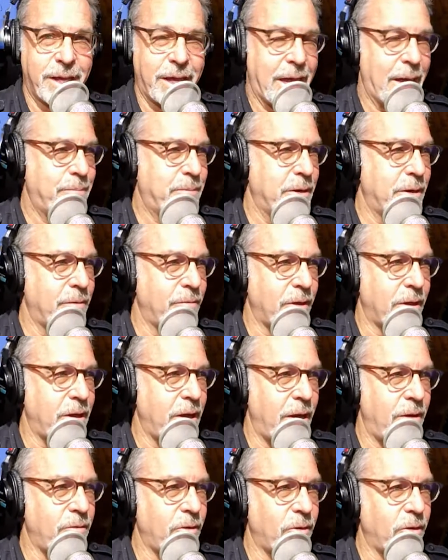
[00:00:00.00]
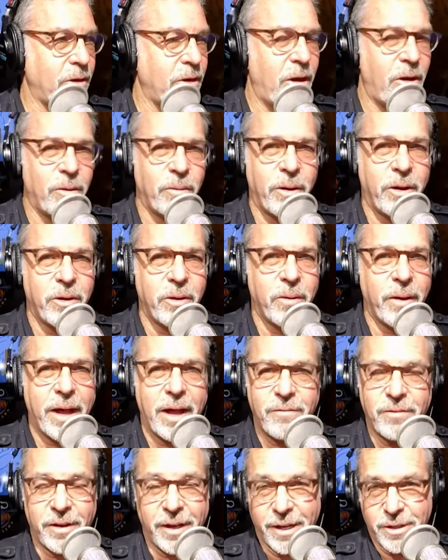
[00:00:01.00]
the captain of the Colorado
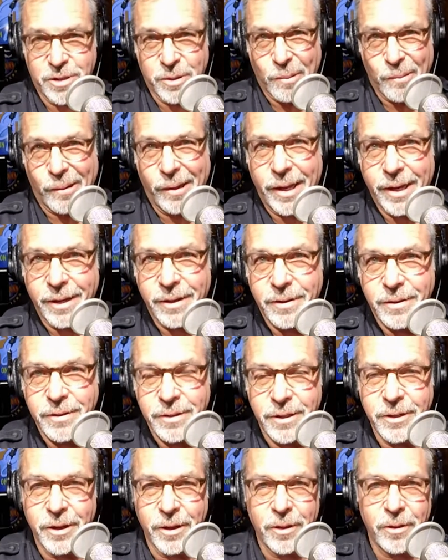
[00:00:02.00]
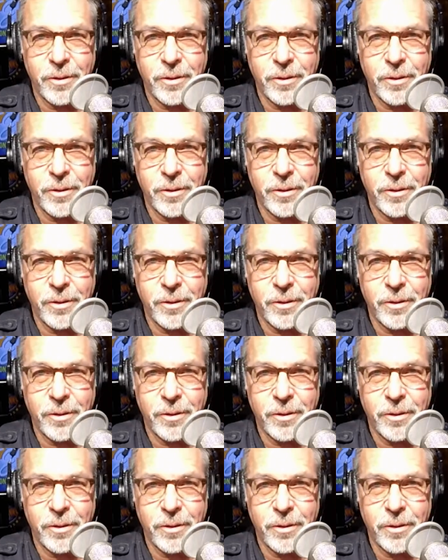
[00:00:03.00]
Avalanche, who won, you